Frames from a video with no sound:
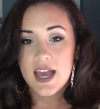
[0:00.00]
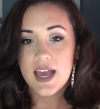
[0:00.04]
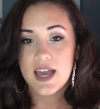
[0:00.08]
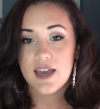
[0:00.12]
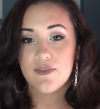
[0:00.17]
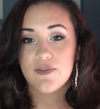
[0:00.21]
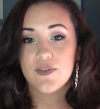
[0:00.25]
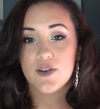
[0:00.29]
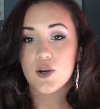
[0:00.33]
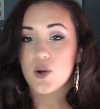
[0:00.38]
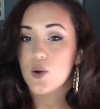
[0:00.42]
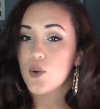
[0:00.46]

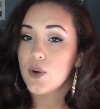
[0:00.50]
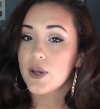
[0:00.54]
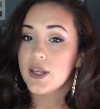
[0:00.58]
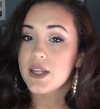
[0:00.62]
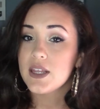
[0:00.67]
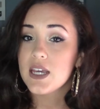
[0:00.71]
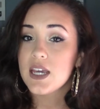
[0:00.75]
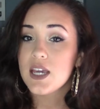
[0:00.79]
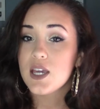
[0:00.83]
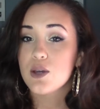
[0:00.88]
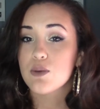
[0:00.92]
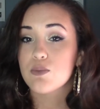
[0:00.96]
If you're
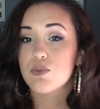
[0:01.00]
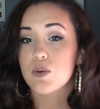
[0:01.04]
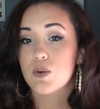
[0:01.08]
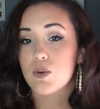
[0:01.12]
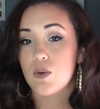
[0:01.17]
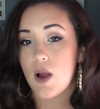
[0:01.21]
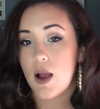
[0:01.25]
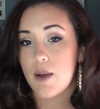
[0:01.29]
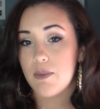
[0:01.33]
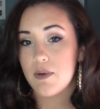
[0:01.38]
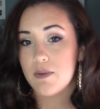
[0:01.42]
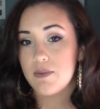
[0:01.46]
oily, you
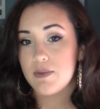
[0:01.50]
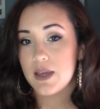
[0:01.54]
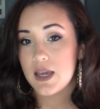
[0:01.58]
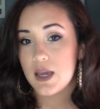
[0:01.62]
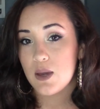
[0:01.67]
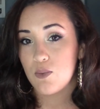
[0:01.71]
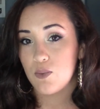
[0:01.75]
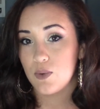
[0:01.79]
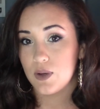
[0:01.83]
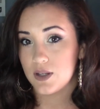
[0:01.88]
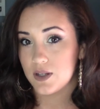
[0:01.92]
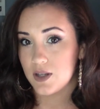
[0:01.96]
probably
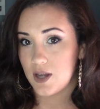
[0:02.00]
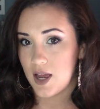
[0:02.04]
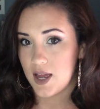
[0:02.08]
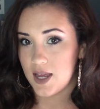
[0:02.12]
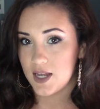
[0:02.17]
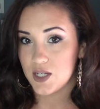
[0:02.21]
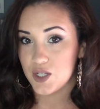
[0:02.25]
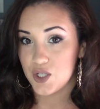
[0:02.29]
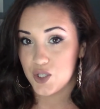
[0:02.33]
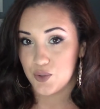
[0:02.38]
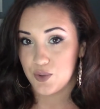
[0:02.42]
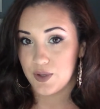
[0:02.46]
will not
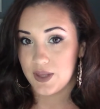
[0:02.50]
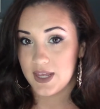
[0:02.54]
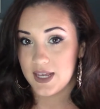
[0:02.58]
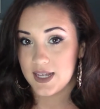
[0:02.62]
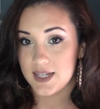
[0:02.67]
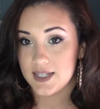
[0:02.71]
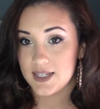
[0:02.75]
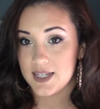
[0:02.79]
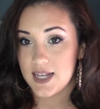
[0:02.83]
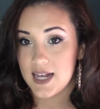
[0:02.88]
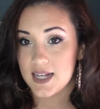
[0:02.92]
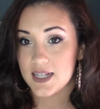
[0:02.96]
enjoy
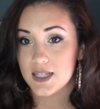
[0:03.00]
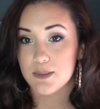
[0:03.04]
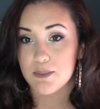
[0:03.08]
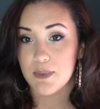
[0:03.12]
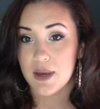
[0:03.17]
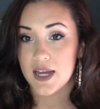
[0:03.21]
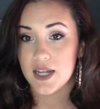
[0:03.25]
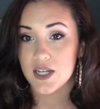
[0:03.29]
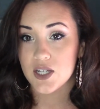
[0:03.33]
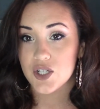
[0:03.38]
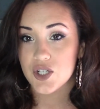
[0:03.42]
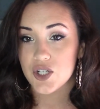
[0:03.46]
this as
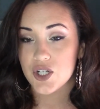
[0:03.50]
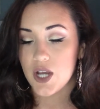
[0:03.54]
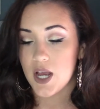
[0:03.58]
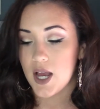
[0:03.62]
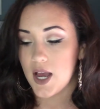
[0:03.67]
much.